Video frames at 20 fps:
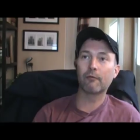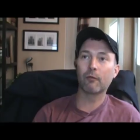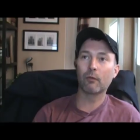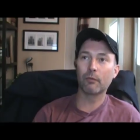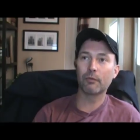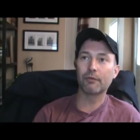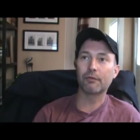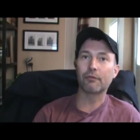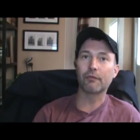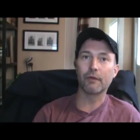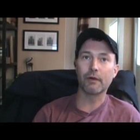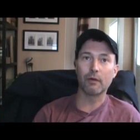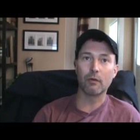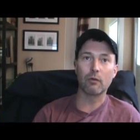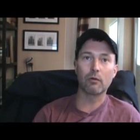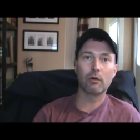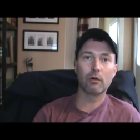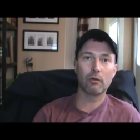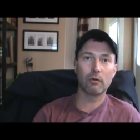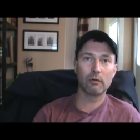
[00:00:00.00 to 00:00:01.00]
for this
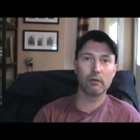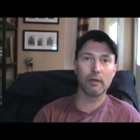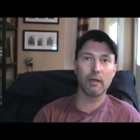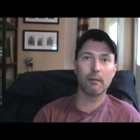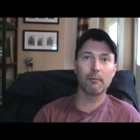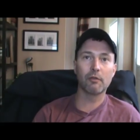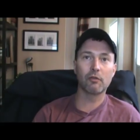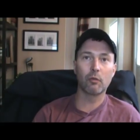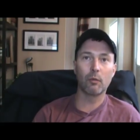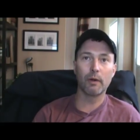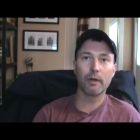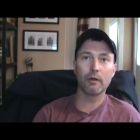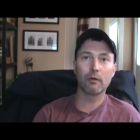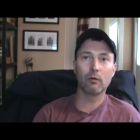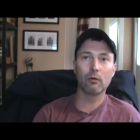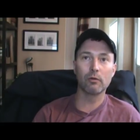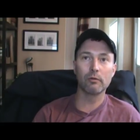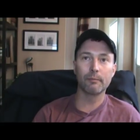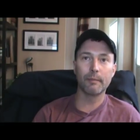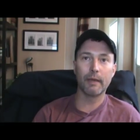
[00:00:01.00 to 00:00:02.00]
video. Currently I'm a
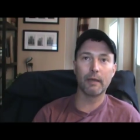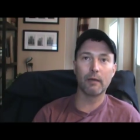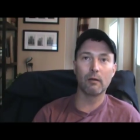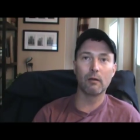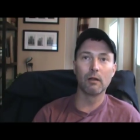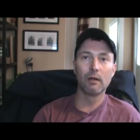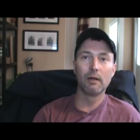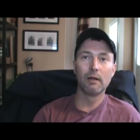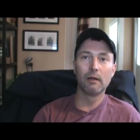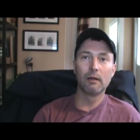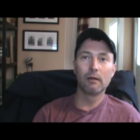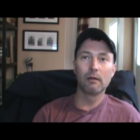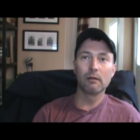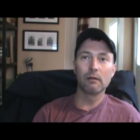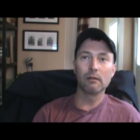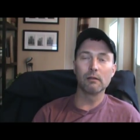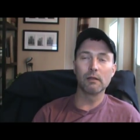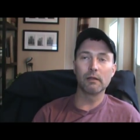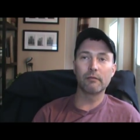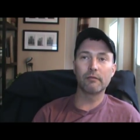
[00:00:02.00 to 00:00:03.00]
20-year-old male
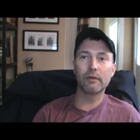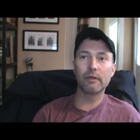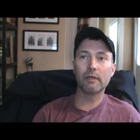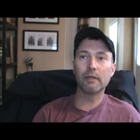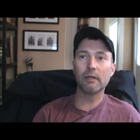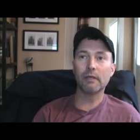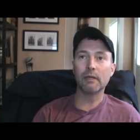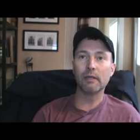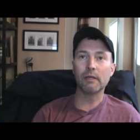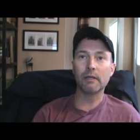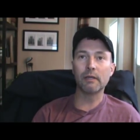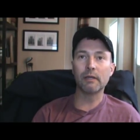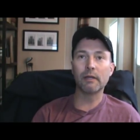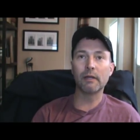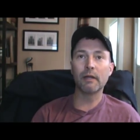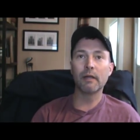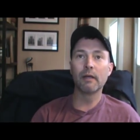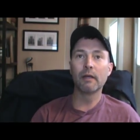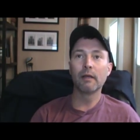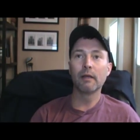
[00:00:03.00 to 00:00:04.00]
living
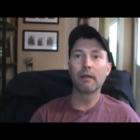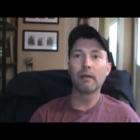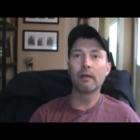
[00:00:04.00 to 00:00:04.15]
in